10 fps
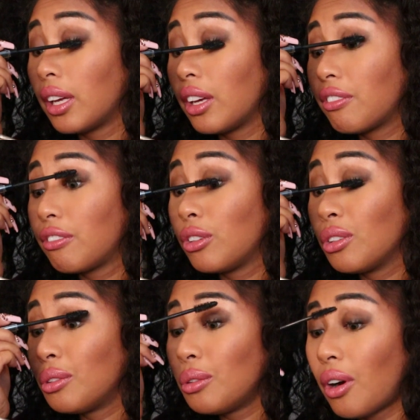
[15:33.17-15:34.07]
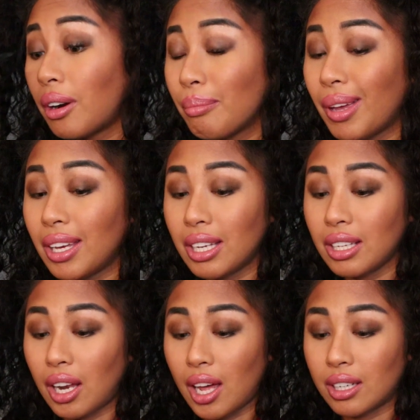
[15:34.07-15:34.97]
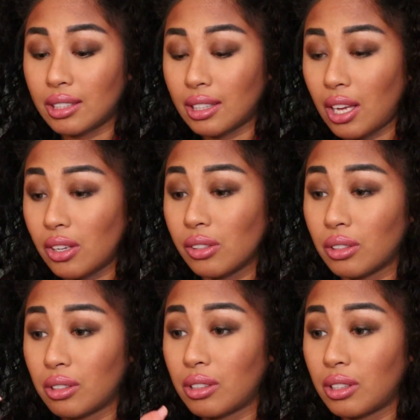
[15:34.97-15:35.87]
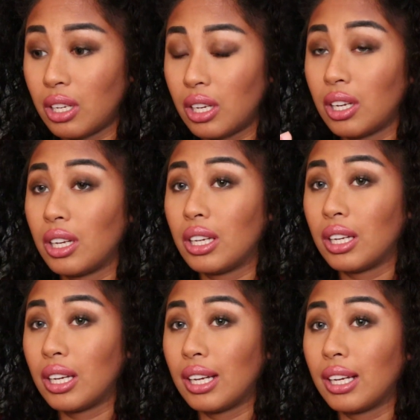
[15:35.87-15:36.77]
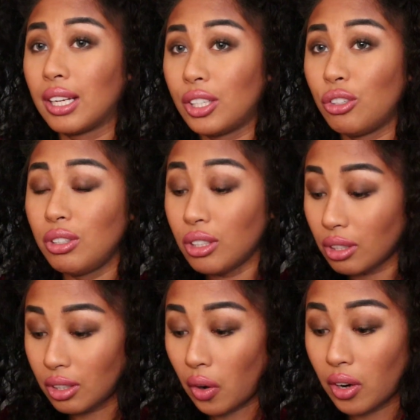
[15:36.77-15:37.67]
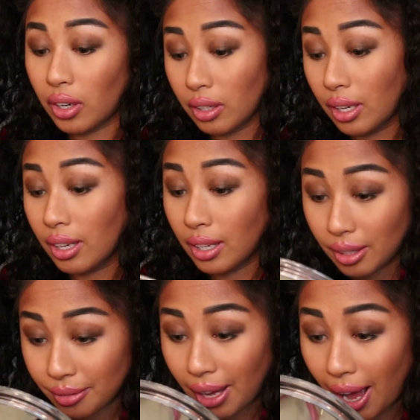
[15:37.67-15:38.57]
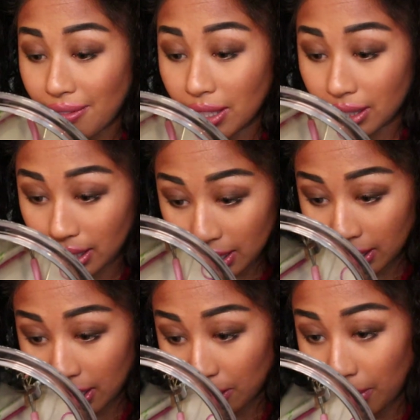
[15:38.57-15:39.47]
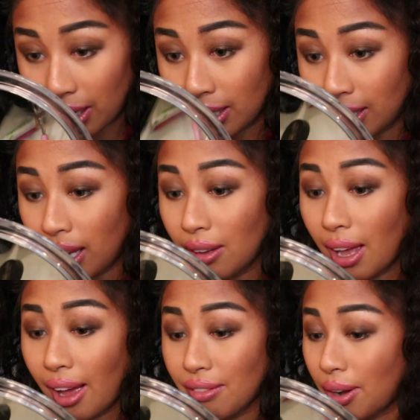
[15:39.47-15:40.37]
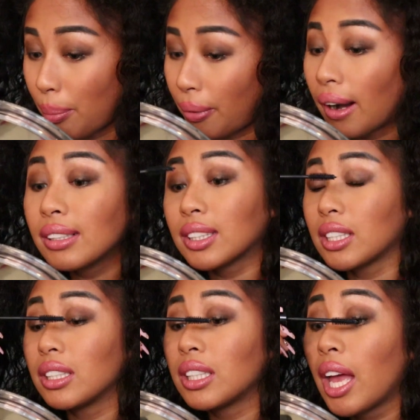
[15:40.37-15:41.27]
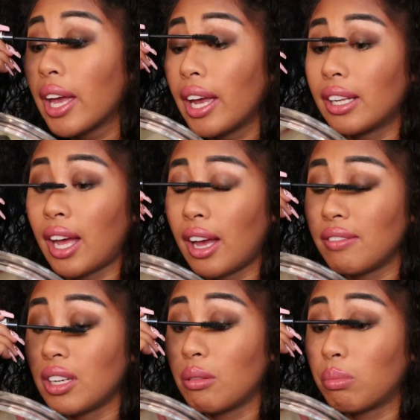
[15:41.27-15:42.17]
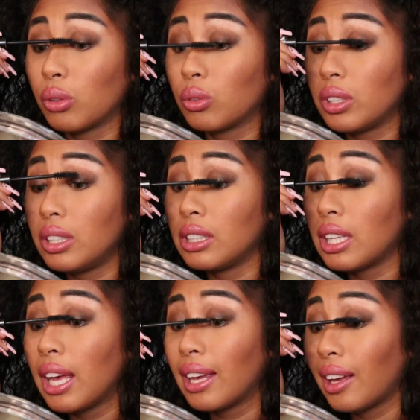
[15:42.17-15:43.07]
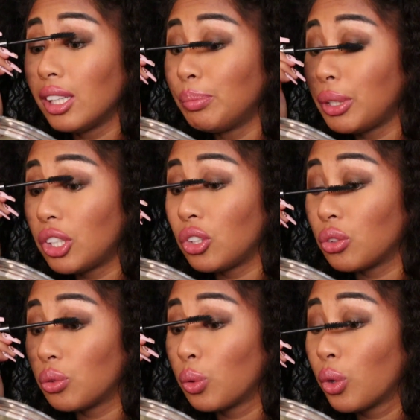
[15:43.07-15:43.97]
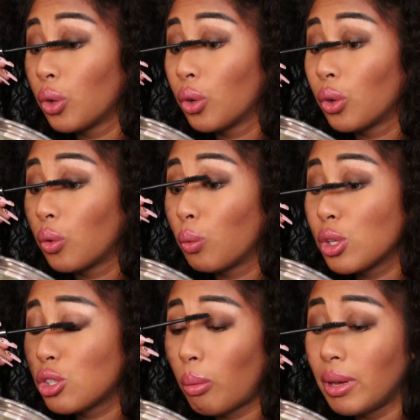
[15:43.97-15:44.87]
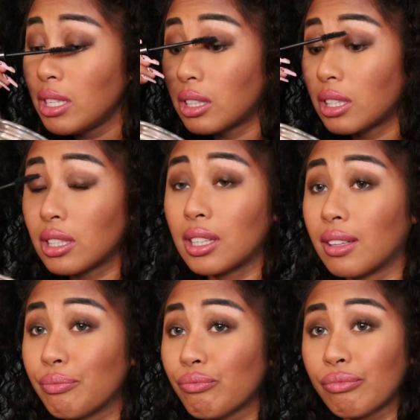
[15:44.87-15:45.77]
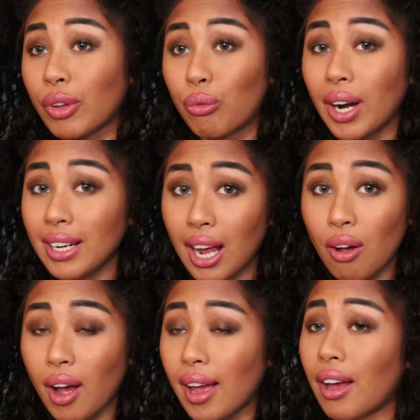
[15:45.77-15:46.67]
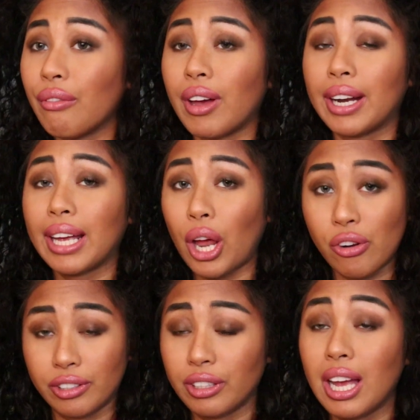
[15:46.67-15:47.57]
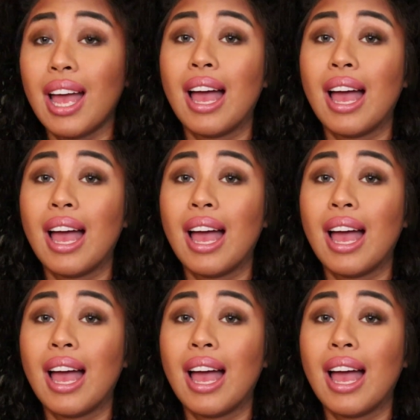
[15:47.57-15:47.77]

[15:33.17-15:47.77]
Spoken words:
if you are making a lot of sales, you need to start having a system and start having a process and having employees helping you with your business. Right now I have an accountant.